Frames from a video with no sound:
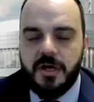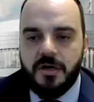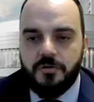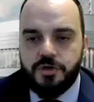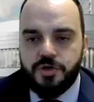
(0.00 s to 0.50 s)

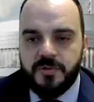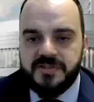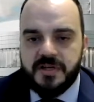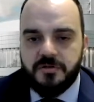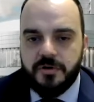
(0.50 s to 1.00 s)
which means
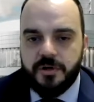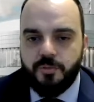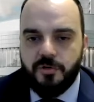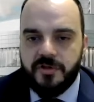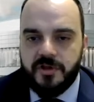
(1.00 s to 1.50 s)
that we
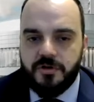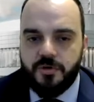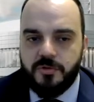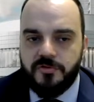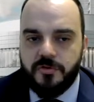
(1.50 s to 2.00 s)
remove the
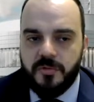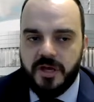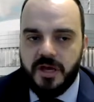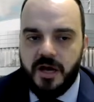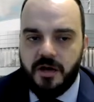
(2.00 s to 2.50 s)
tumor from
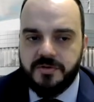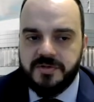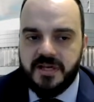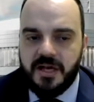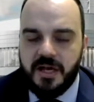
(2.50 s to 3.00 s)
the
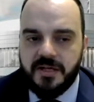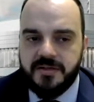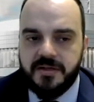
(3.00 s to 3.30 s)
outside.